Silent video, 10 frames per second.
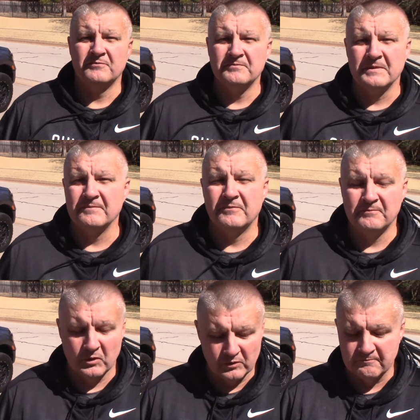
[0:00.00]
been
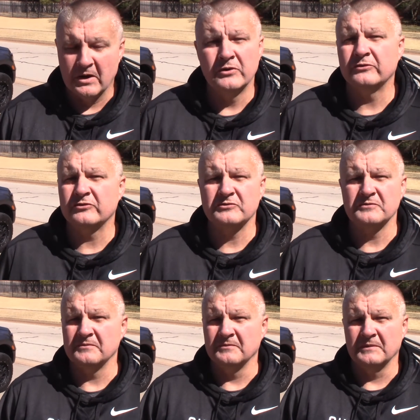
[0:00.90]
pulling boats,
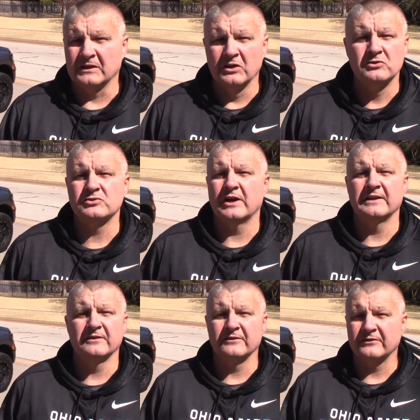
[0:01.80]
enclosed
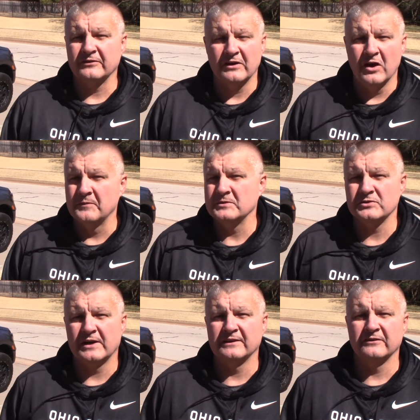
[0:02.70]
trailers, open
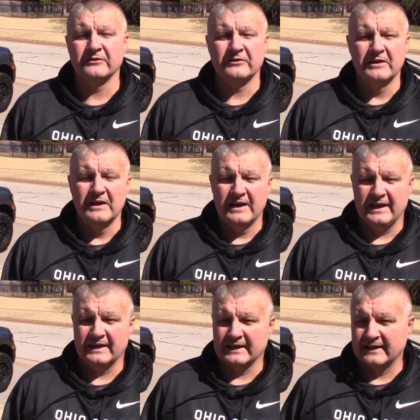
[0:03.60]
trailers,
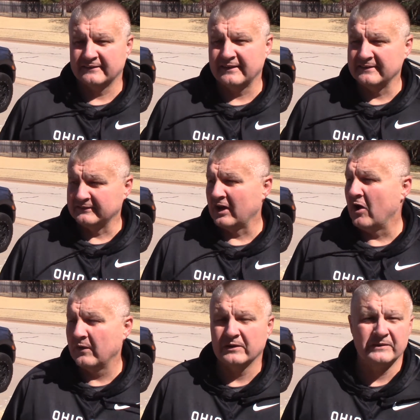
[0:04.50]
and I gotta say the
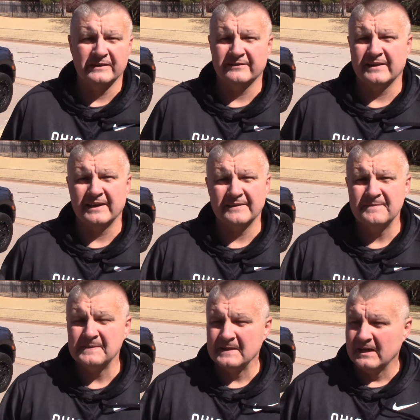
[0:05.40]
towing on this thing,
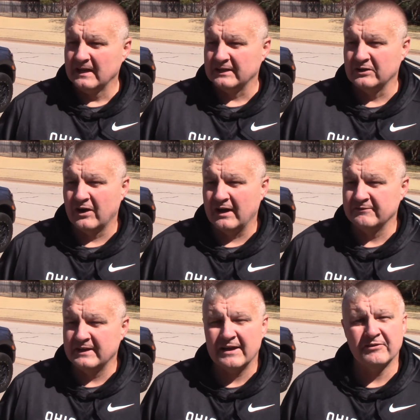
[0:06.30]
you know, I've
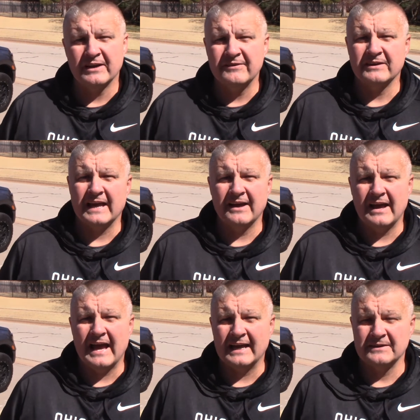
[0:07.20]
never even
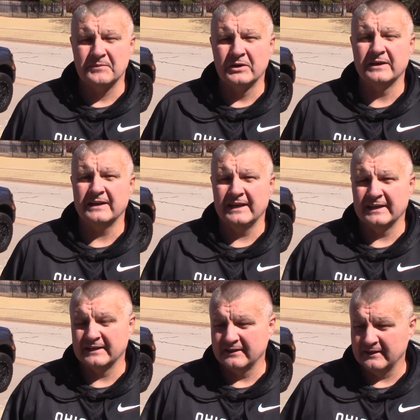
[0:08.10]
had to put it
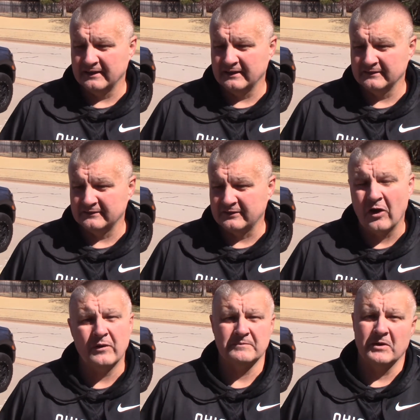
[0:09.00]
in
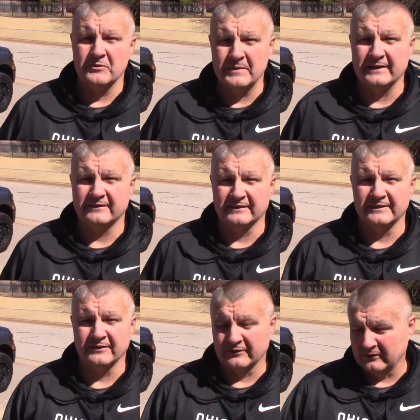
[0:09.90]
towing mode. Basically,
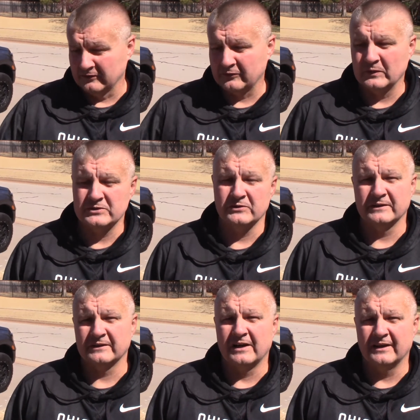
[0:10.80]
there's a little switch on
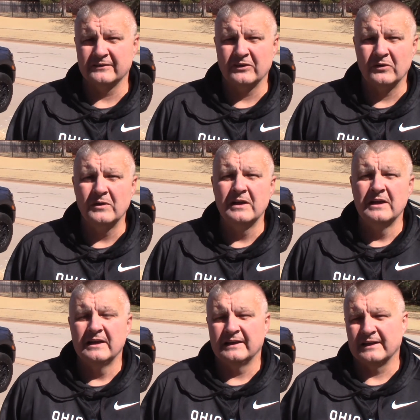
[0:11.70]
the console,
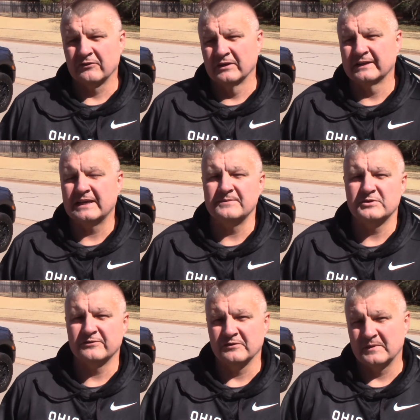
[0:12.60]
and that really keeps
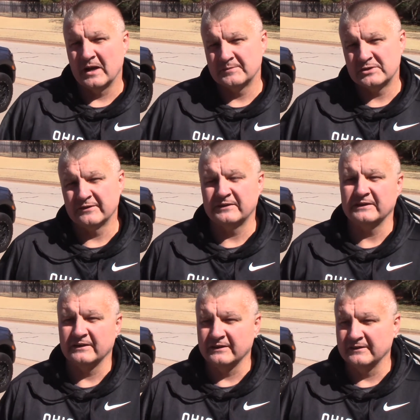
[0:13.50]
you from upshifting
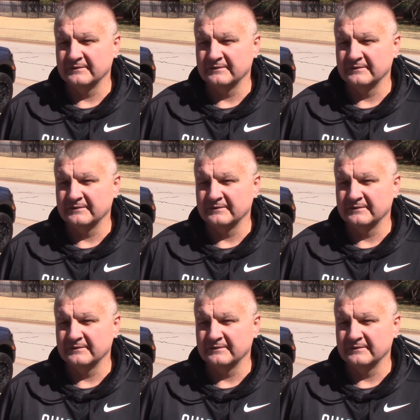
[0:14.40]
to